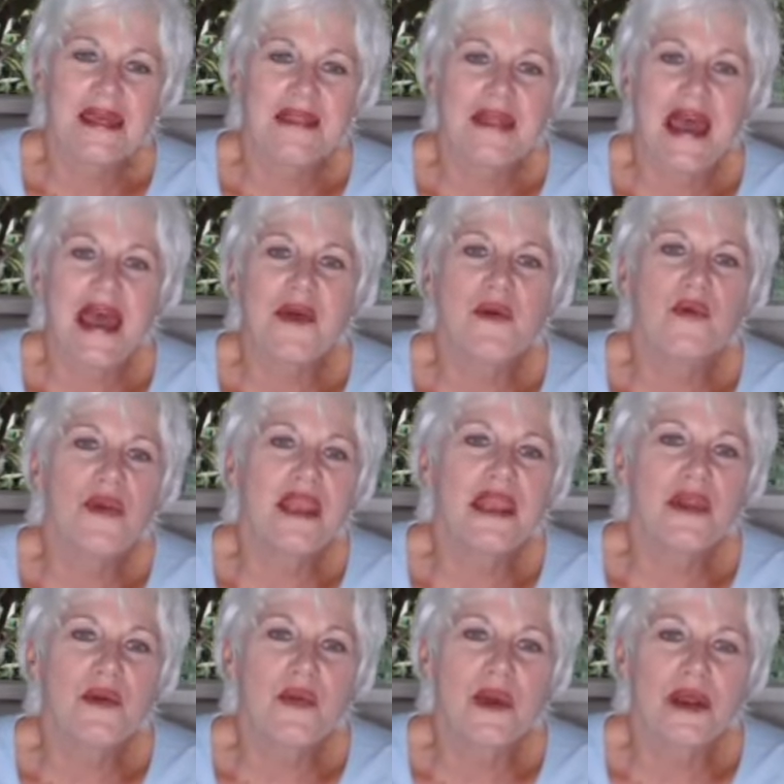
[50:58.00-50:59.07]
that
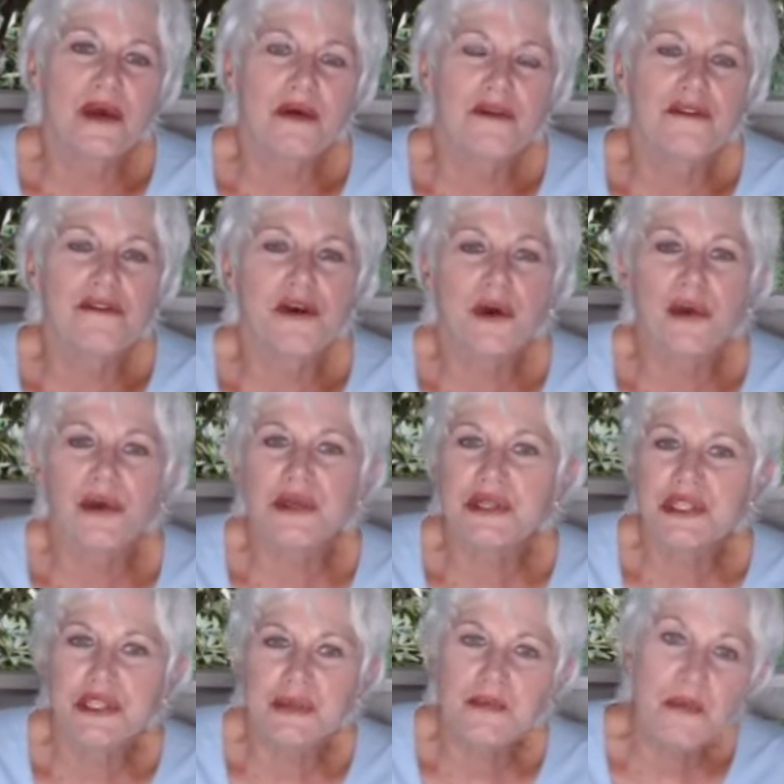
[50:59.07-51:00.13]
we will
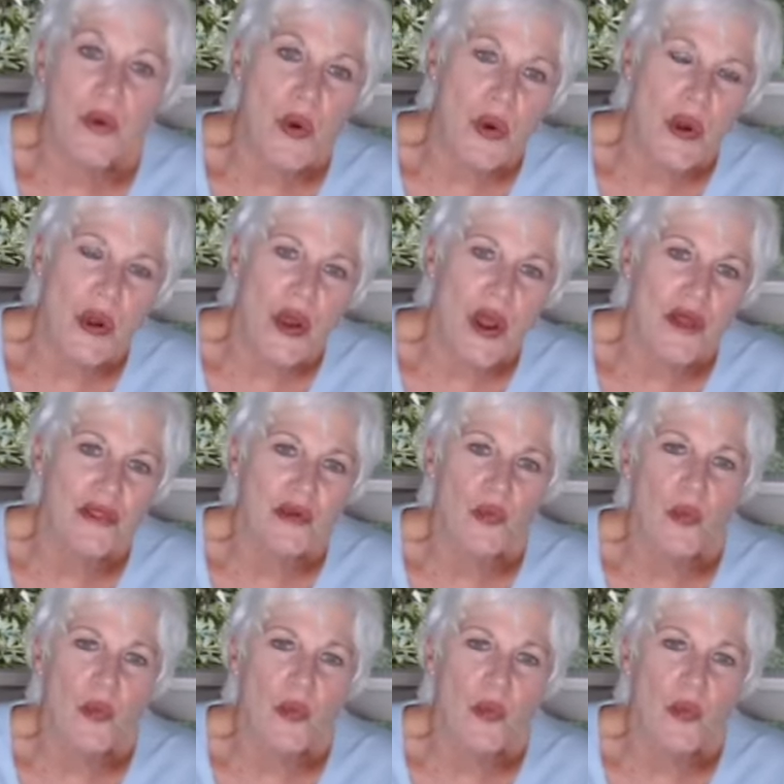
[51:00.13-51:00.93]
focus more on the